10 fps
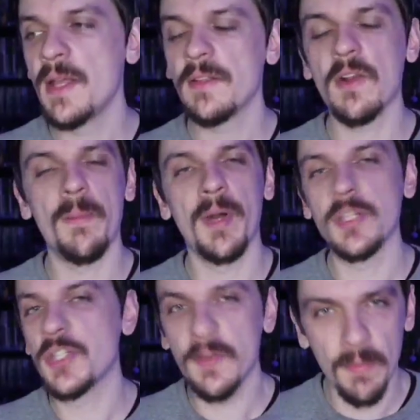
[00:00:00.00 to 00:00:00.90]
There are a
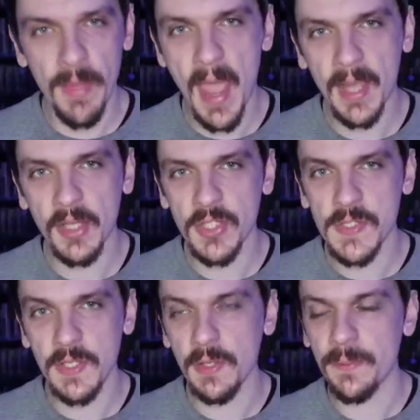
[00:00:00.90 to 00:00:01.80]
bunch of different
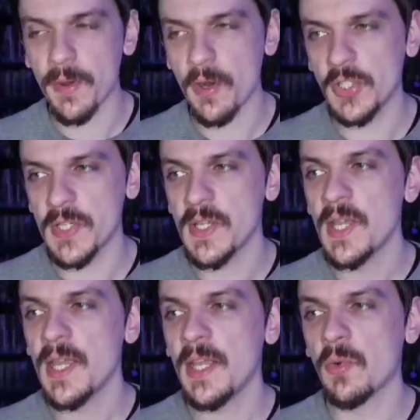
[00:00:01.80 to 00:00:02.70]
packages you could purchase
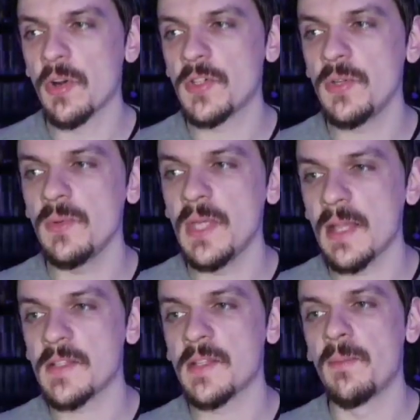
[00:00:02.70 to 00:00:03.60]
in order to
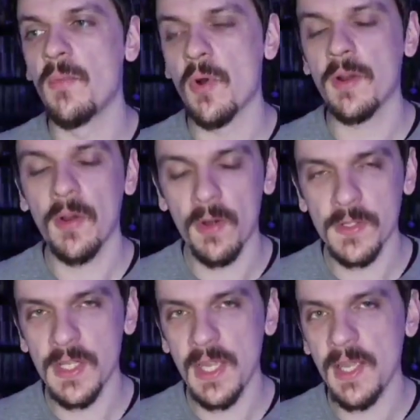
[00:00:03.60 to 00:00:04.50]
get some more
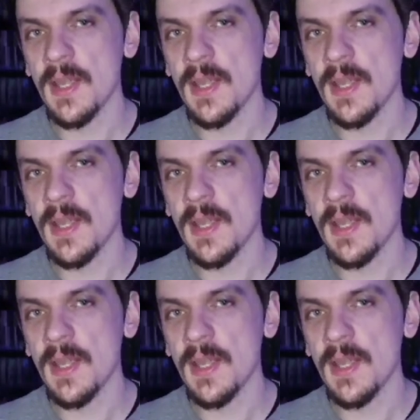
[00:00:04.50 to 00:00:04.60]
currency